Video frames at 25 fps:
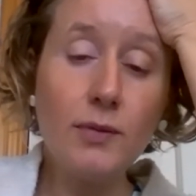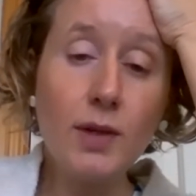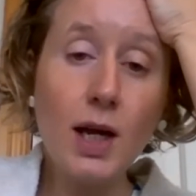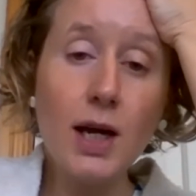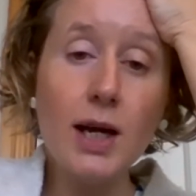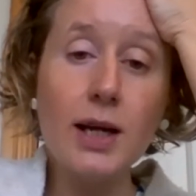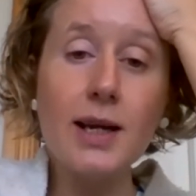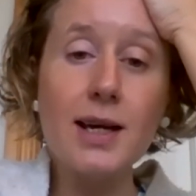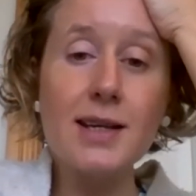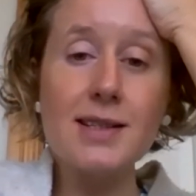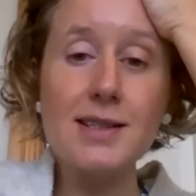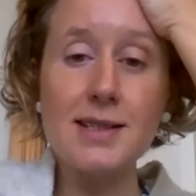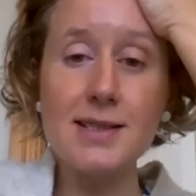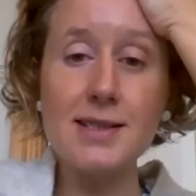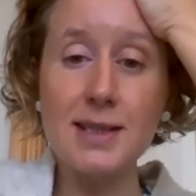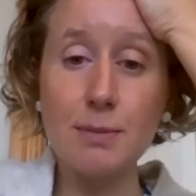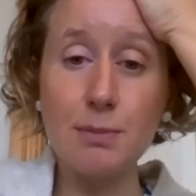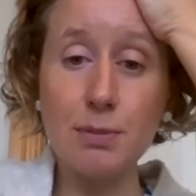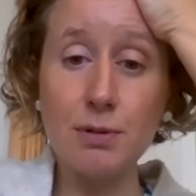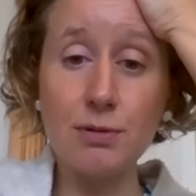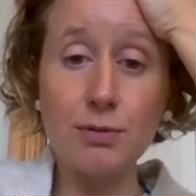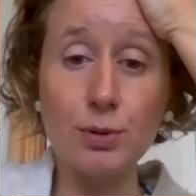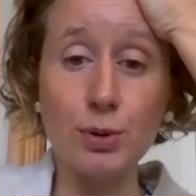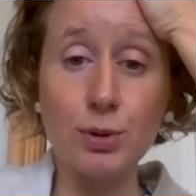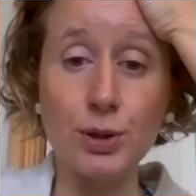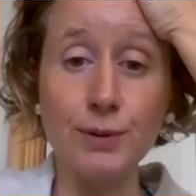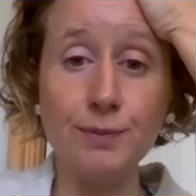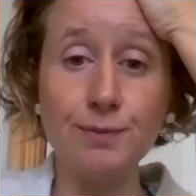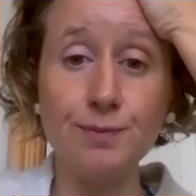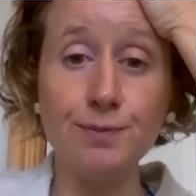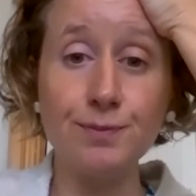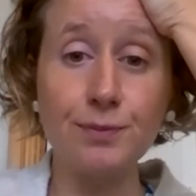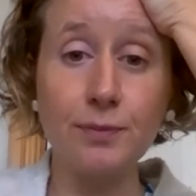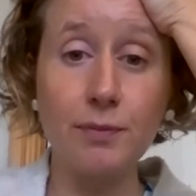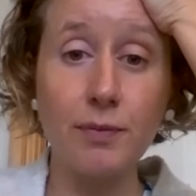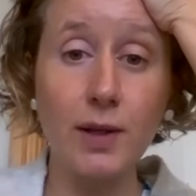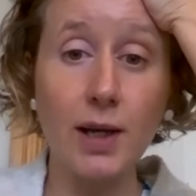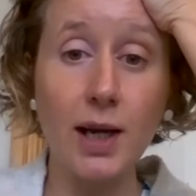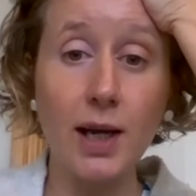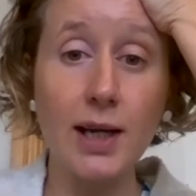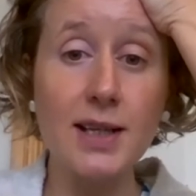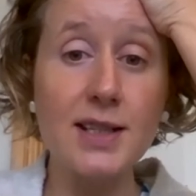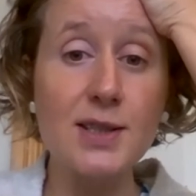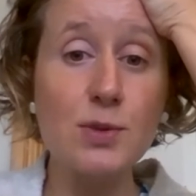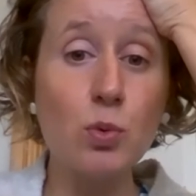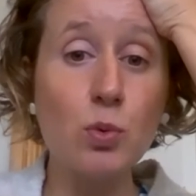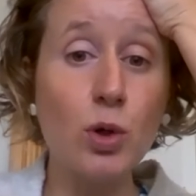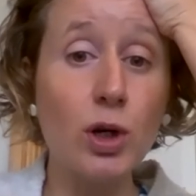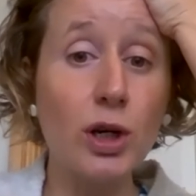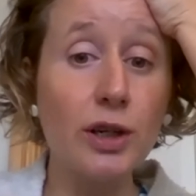And as I said before, and
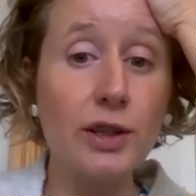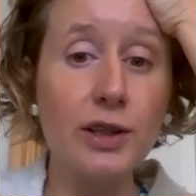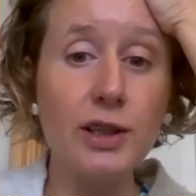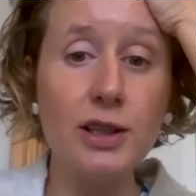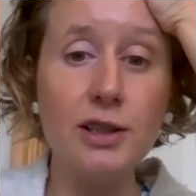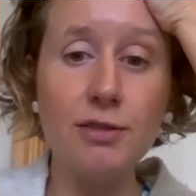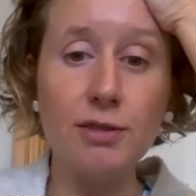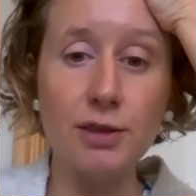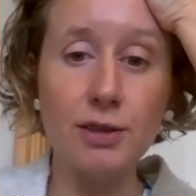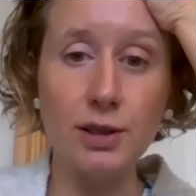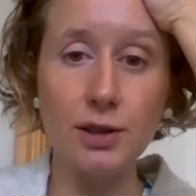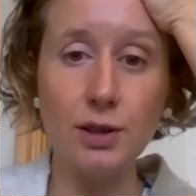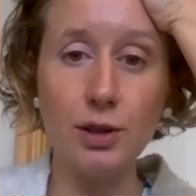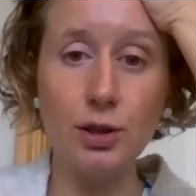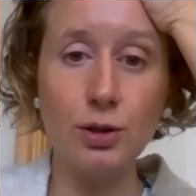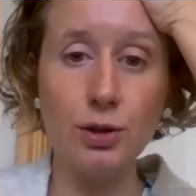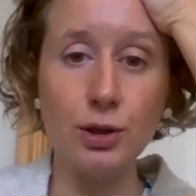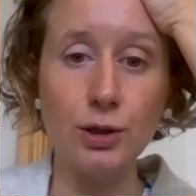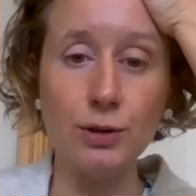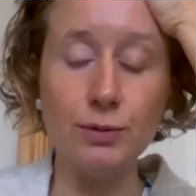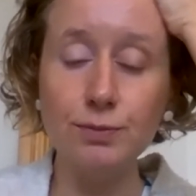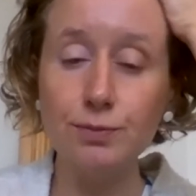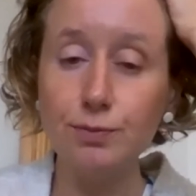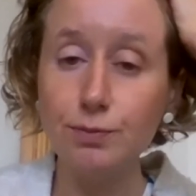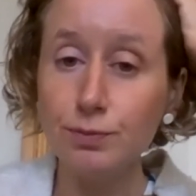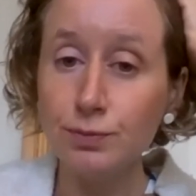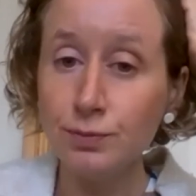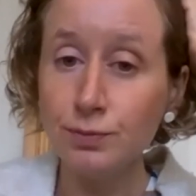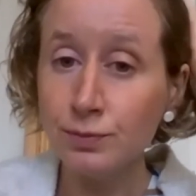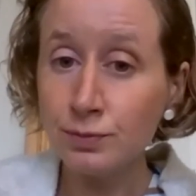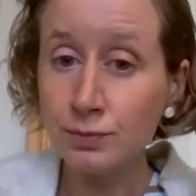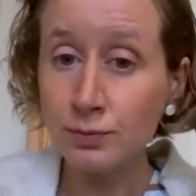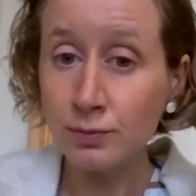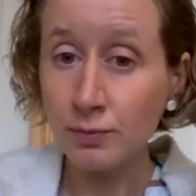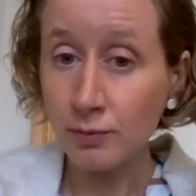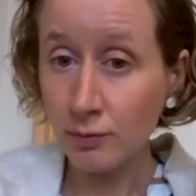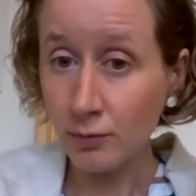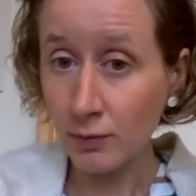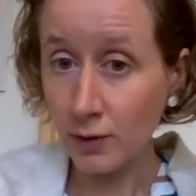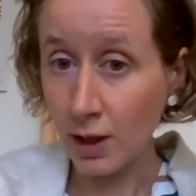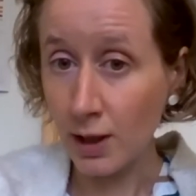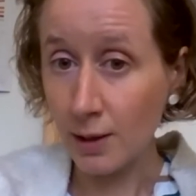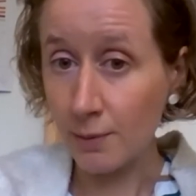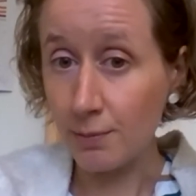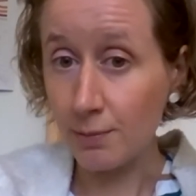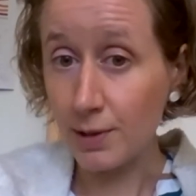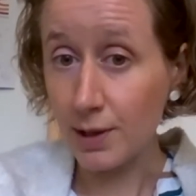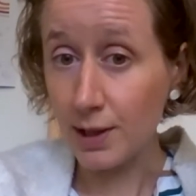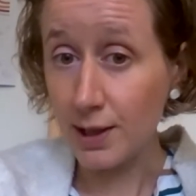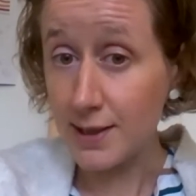it's worth even,
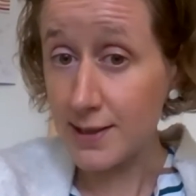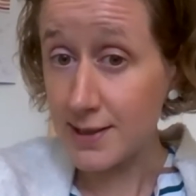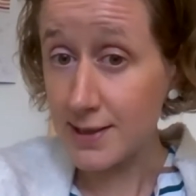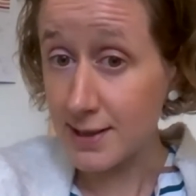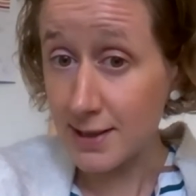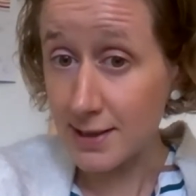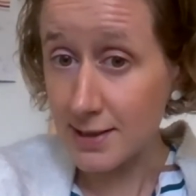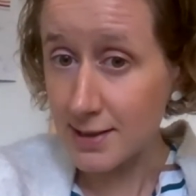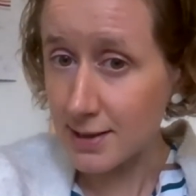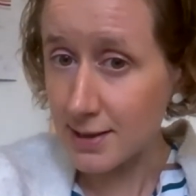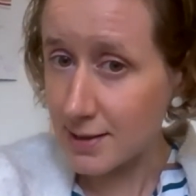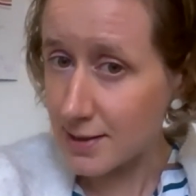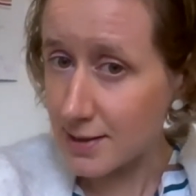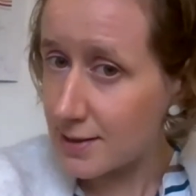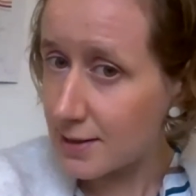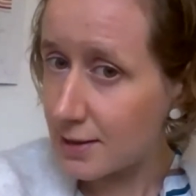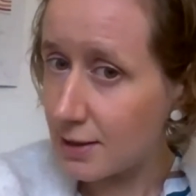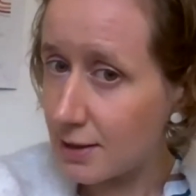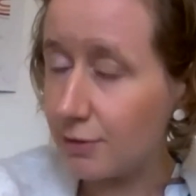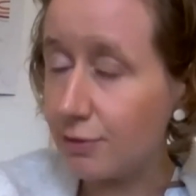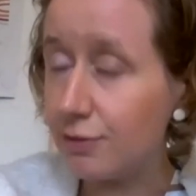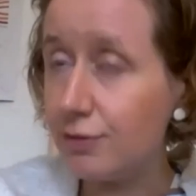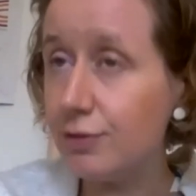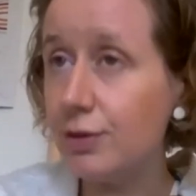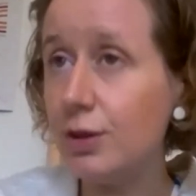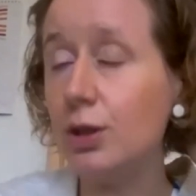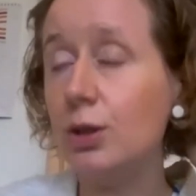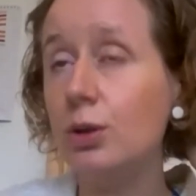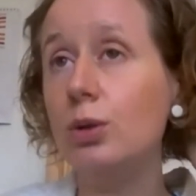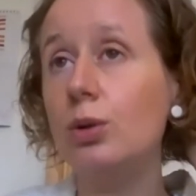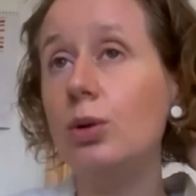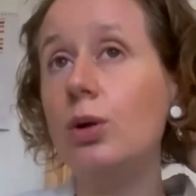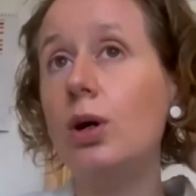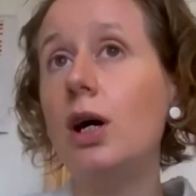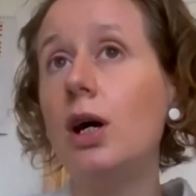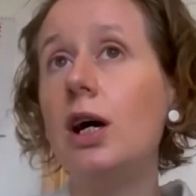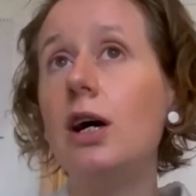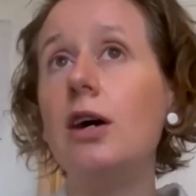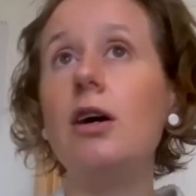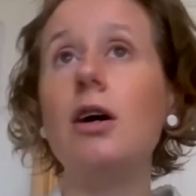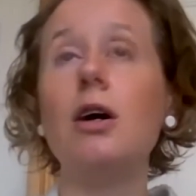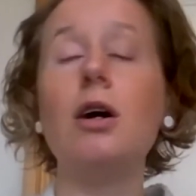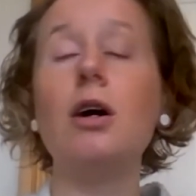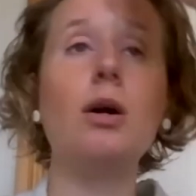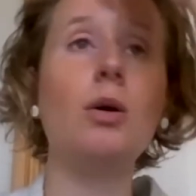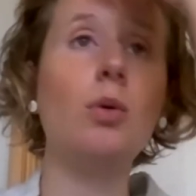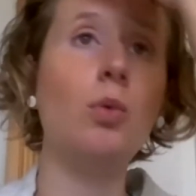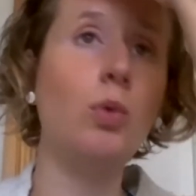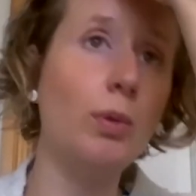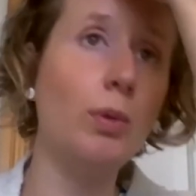listening to this if you
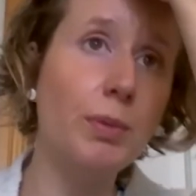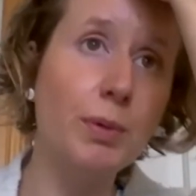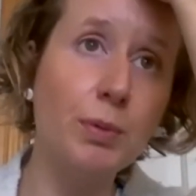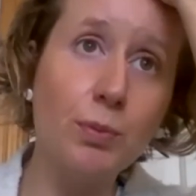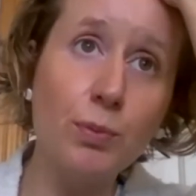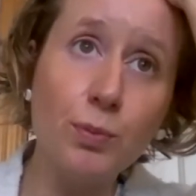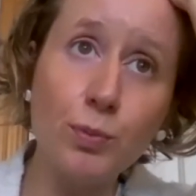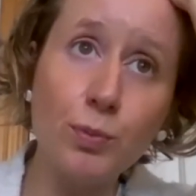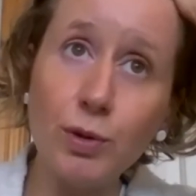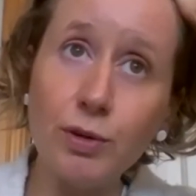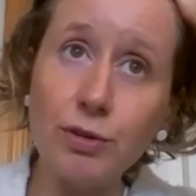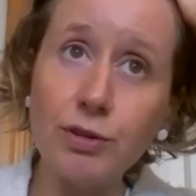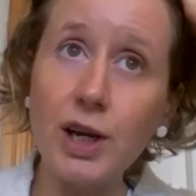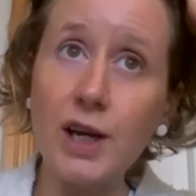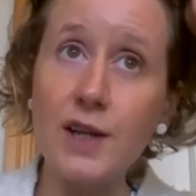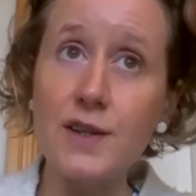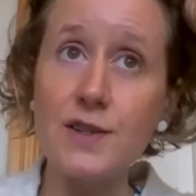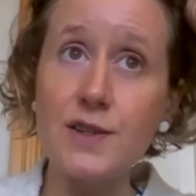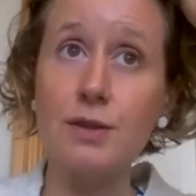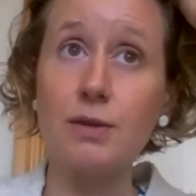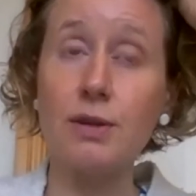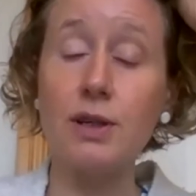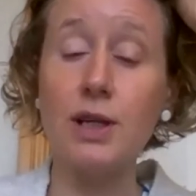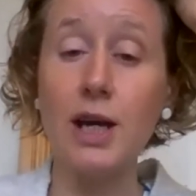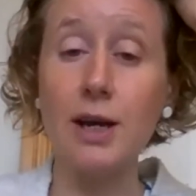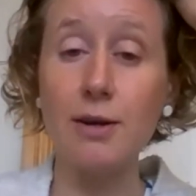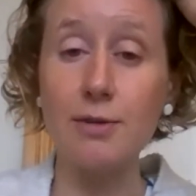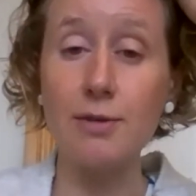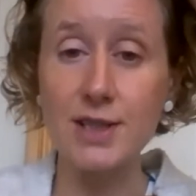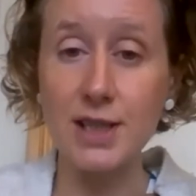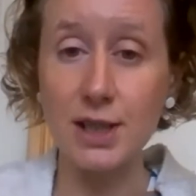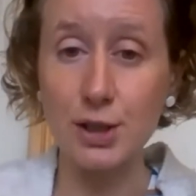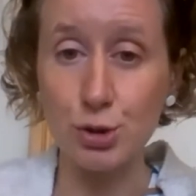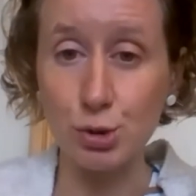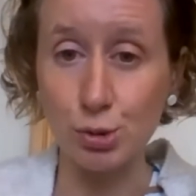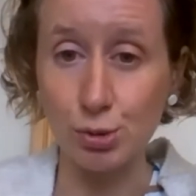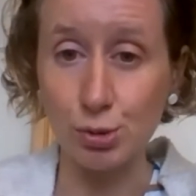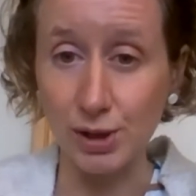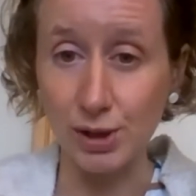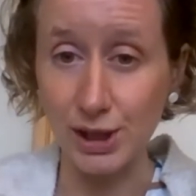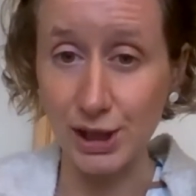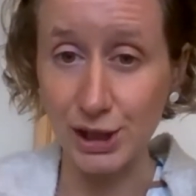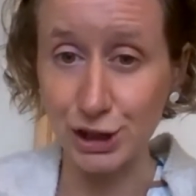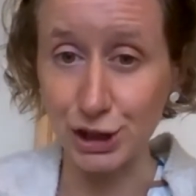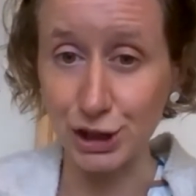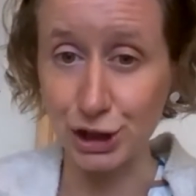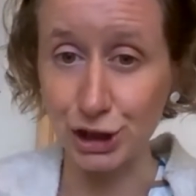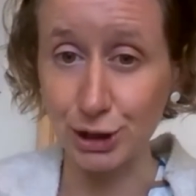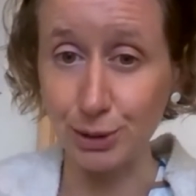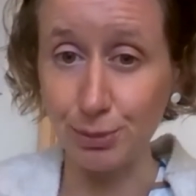are a woman with cancer in a heterosexual
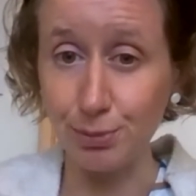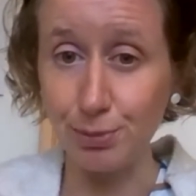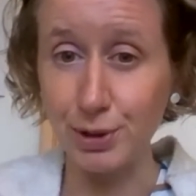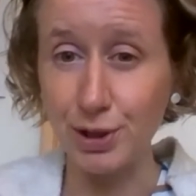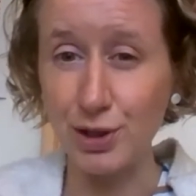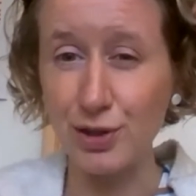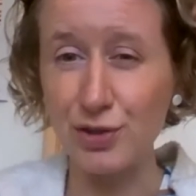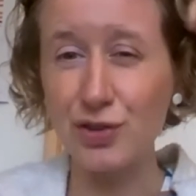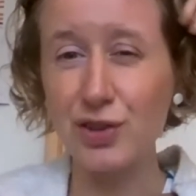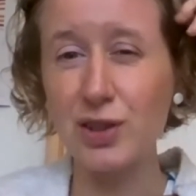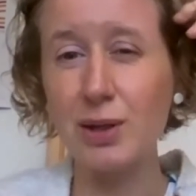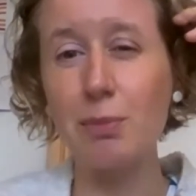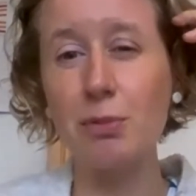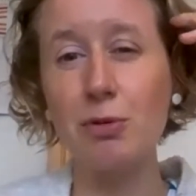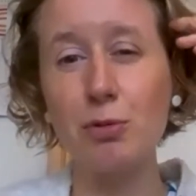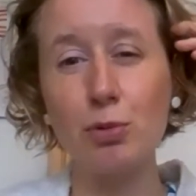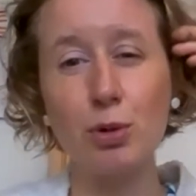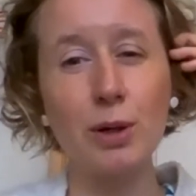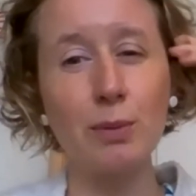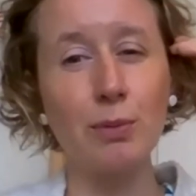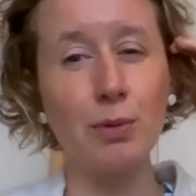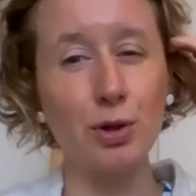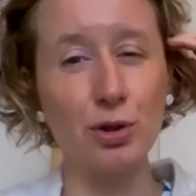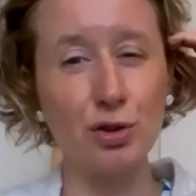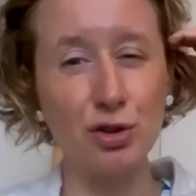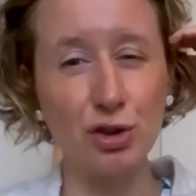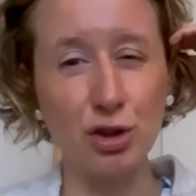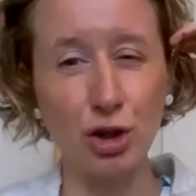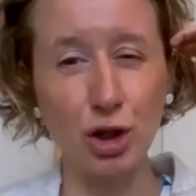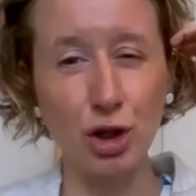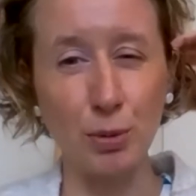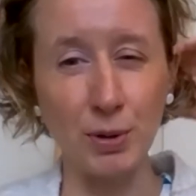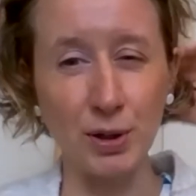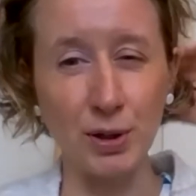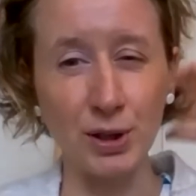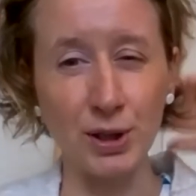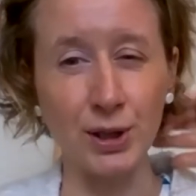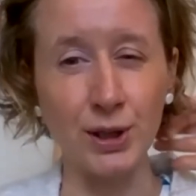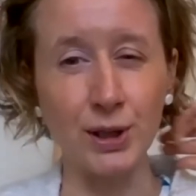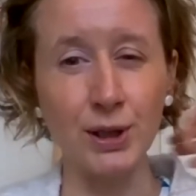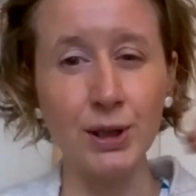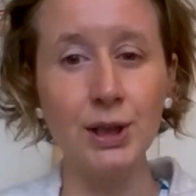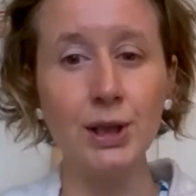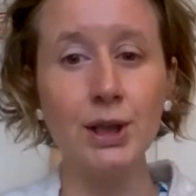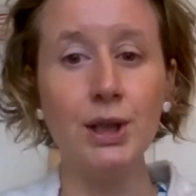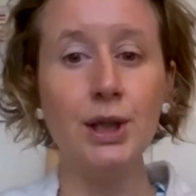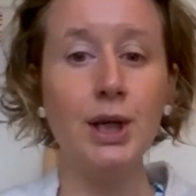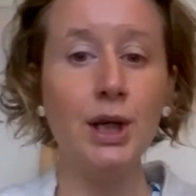relationship, because some of what I'm going to talk about now